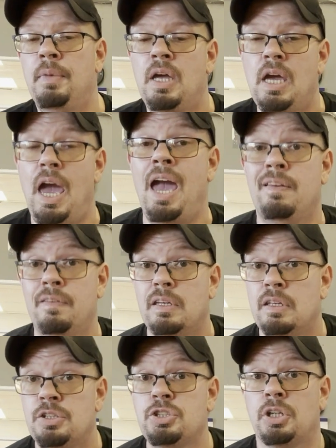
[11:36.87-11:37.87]
And the
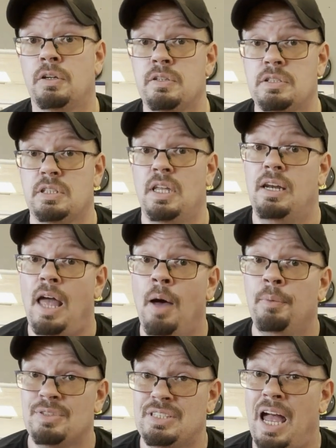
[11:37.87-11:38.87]
insurance that
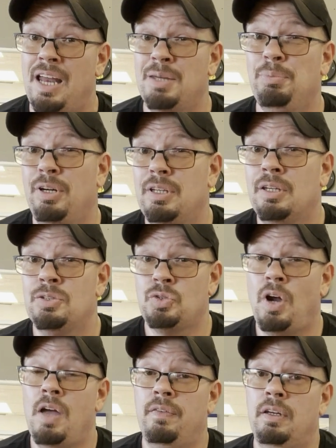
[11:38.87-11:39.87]
almost anybody can
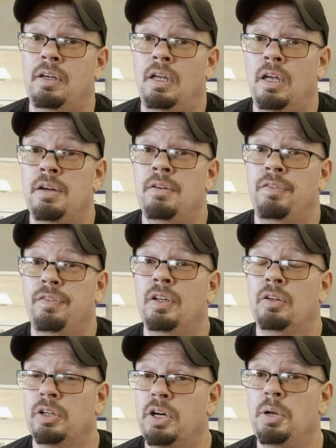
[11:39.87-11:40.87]
drive it and feel
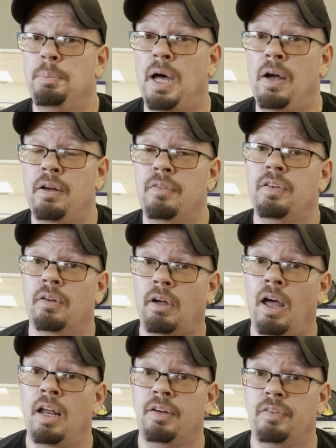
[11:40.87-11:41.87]
good about it and feel
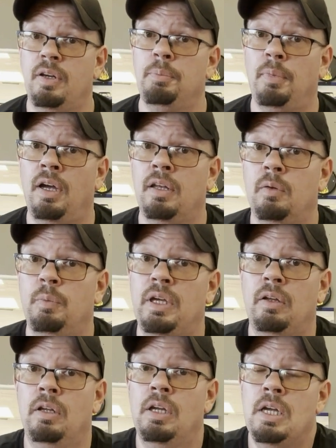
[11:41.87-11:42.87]
confident behind the wheel.
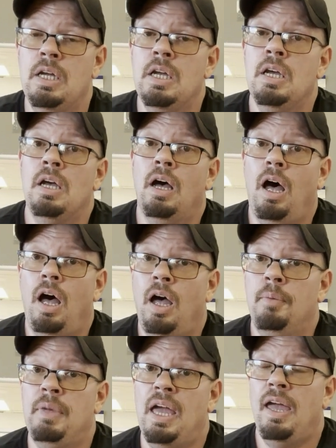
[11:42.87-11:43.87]

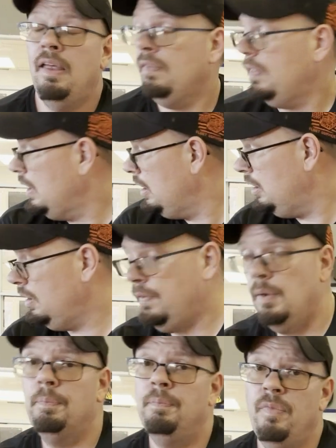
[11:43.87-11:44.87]
And
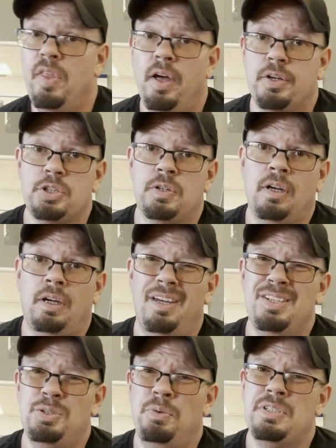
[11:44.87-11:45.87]
the trunk is
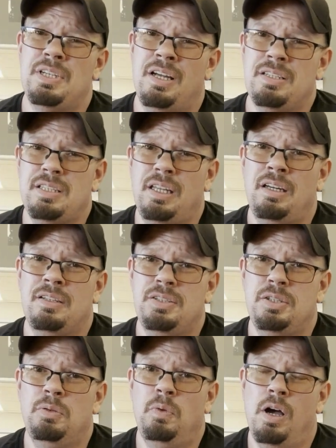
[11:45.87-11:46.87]
always a nice thing to
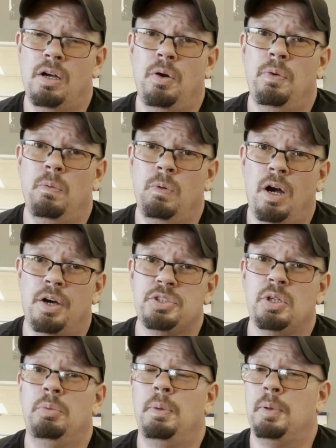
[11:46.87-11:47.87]
go to a car show,
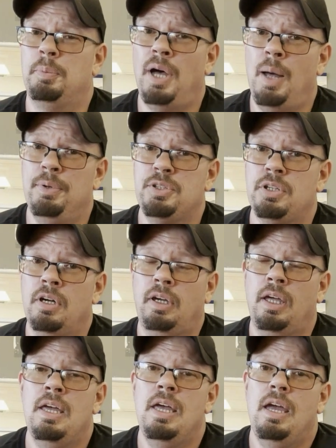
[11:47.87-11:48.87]
be able to pop a trunk
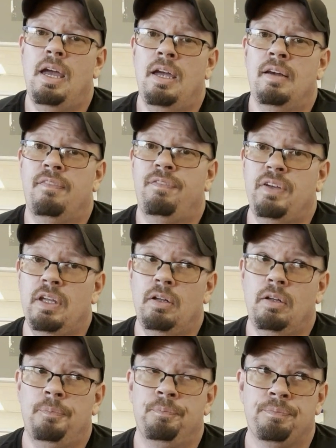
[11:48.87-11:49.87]
and
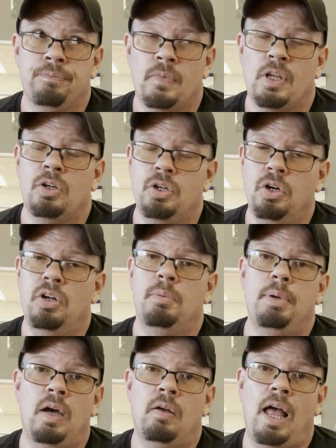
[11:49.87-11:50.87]
feel good
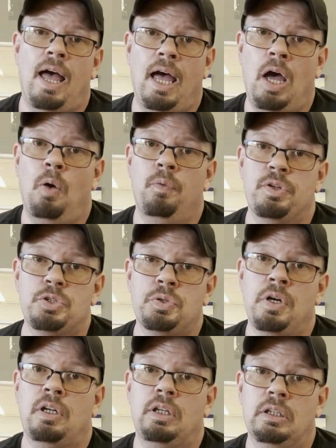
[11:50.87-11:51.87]
about how the trunk
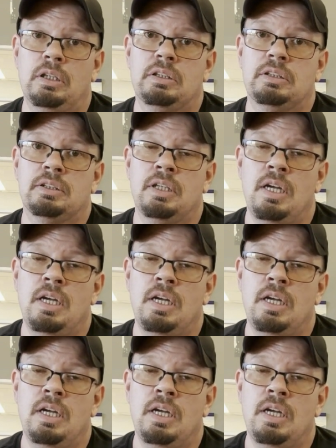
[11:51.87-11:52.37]
looks.